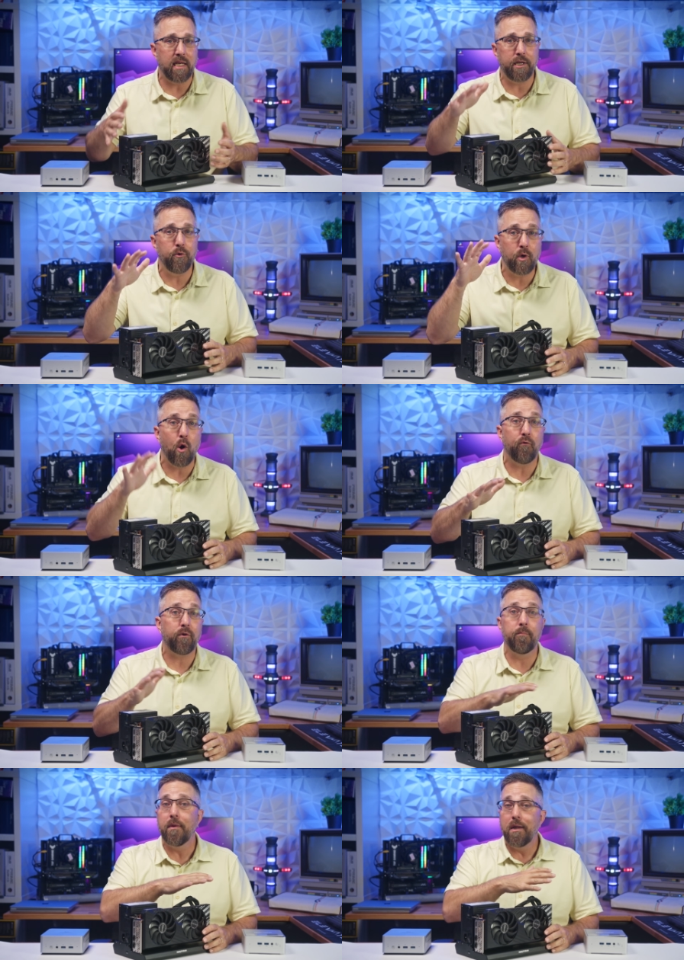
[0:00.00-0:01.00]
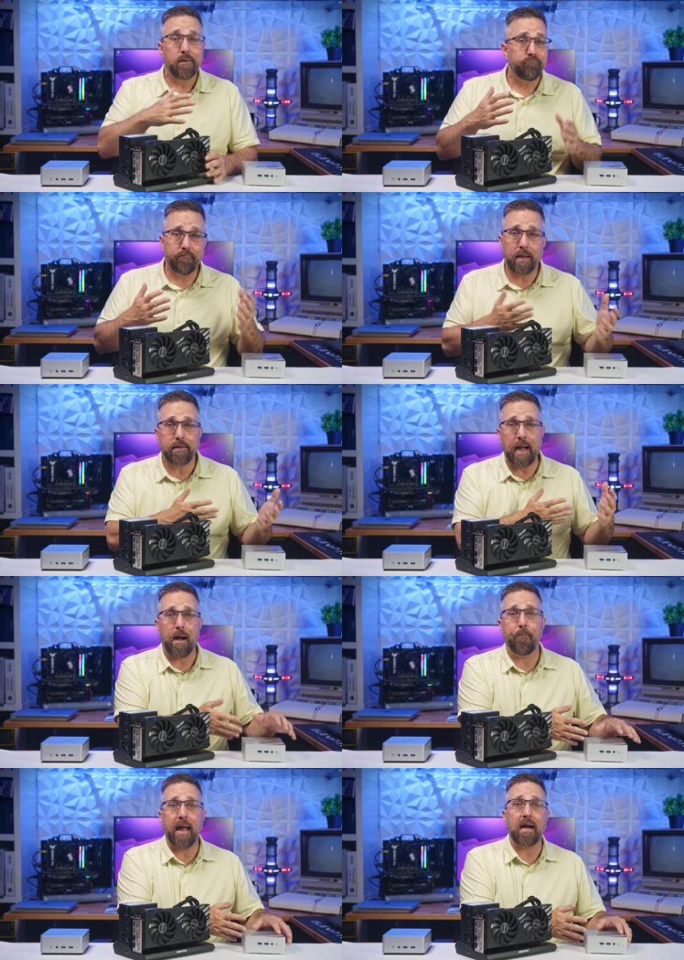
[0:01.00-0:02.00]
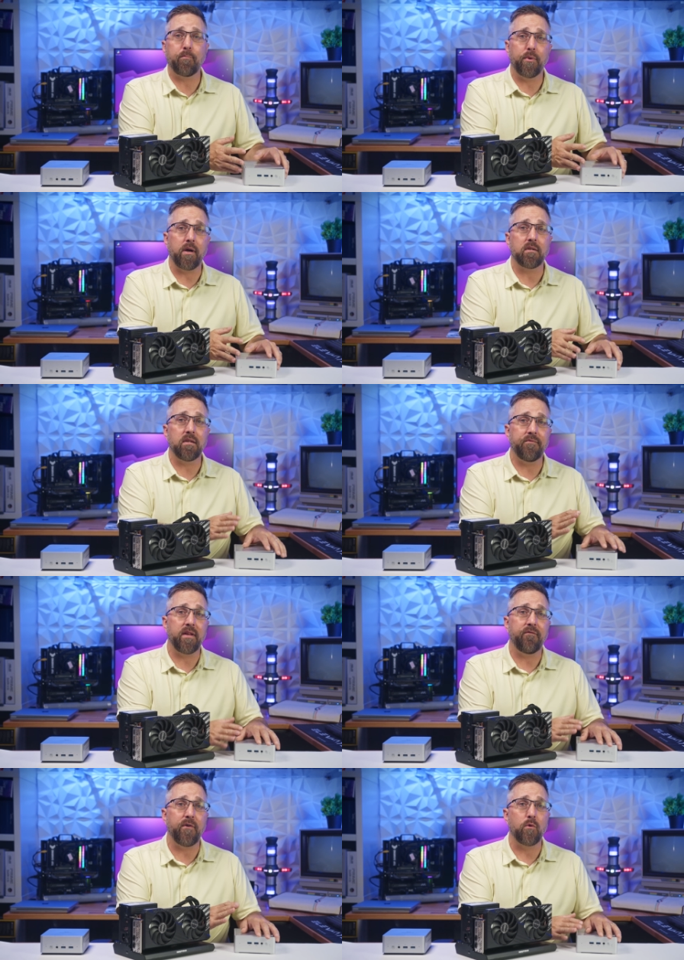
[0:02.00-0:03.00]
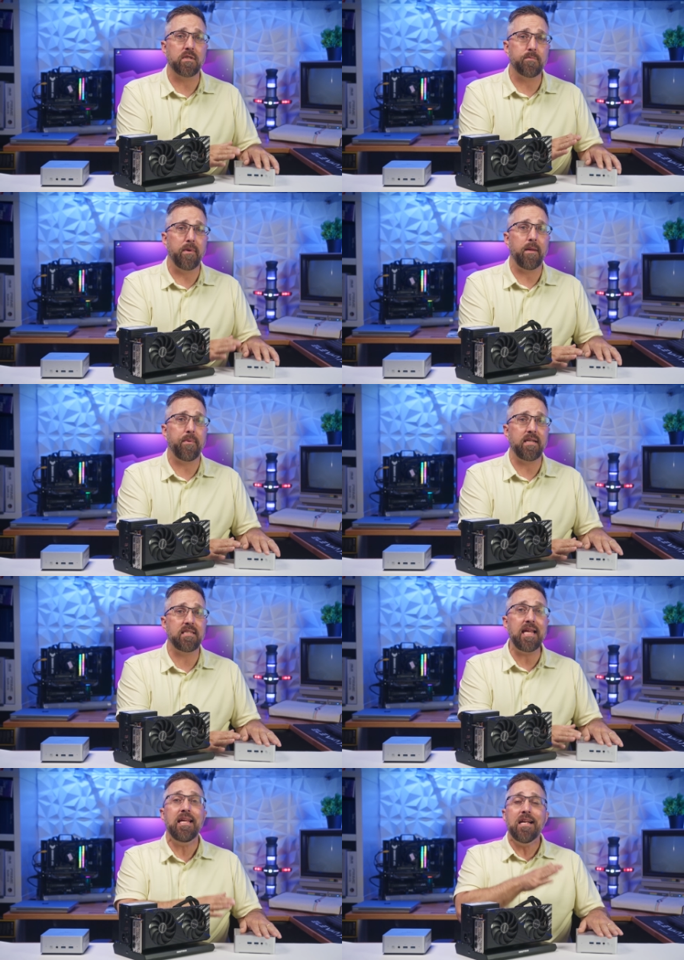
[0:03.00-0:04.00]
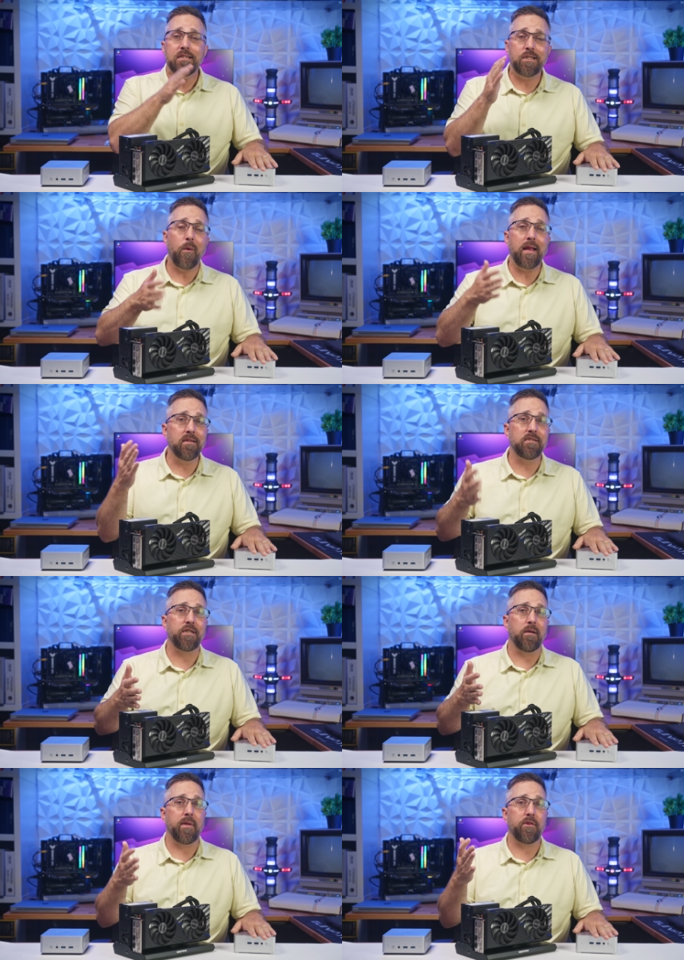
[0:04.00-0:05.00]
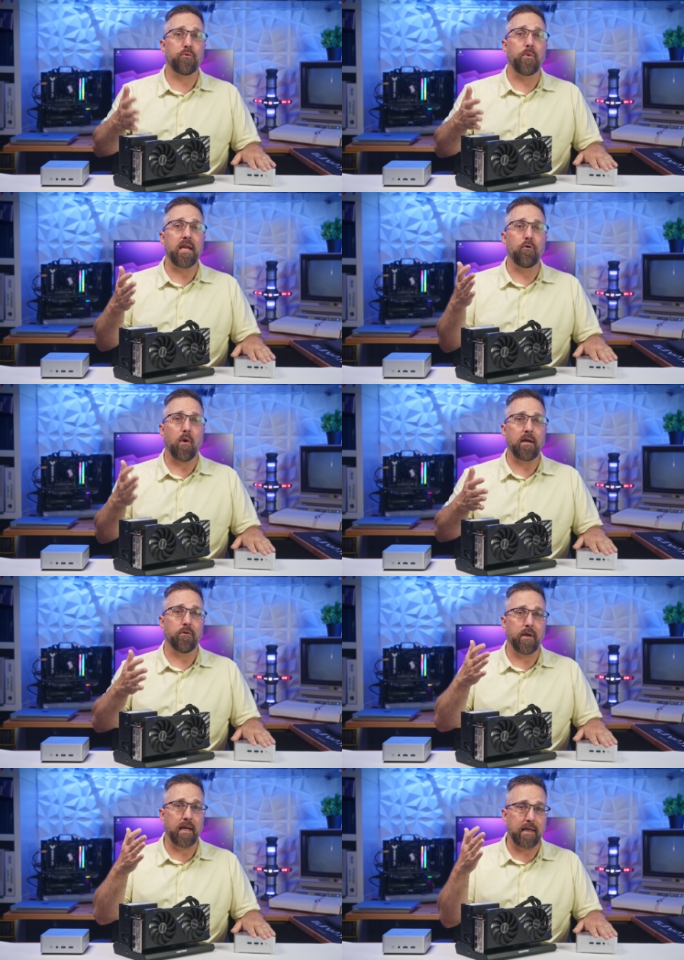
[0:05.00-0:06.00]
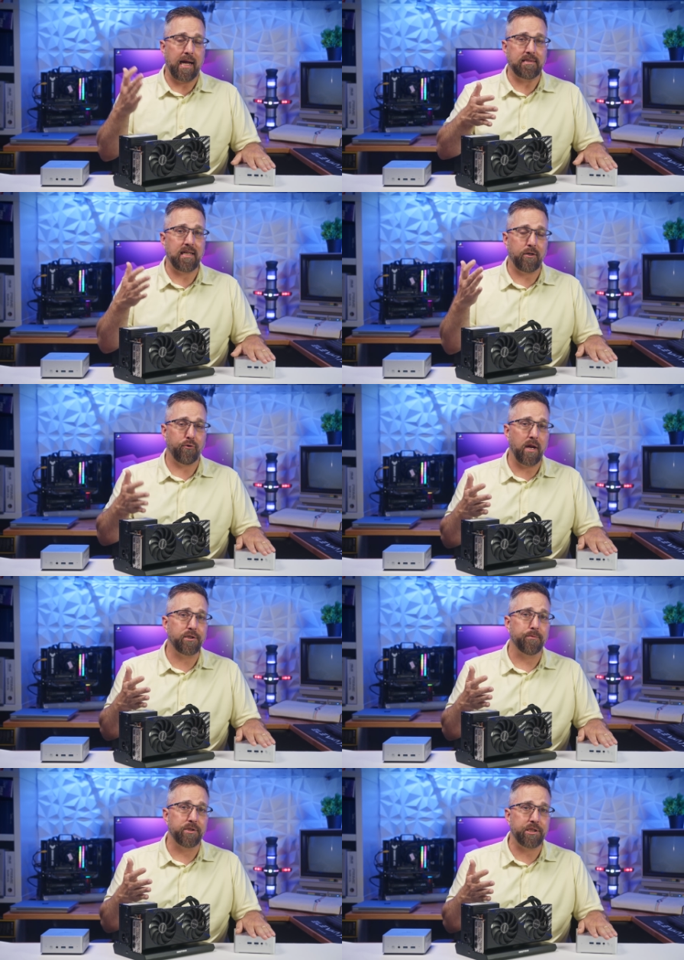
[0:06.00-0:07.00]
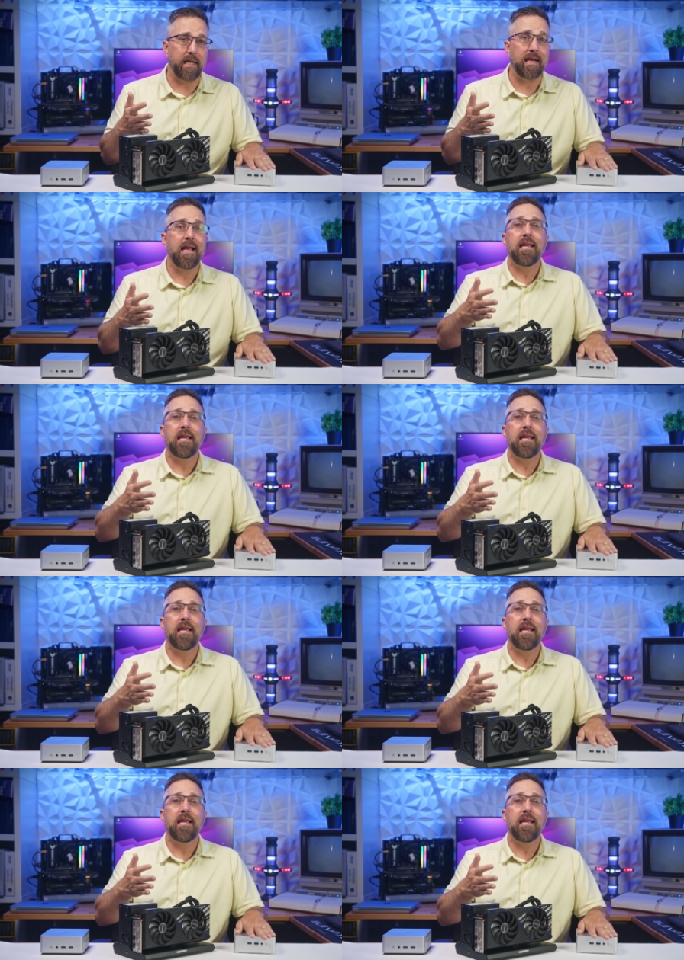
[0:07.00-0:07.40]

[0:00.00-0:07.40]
it. You go from make compact productivity focused mini PC to a legitimate 3D rendering and content creation machine.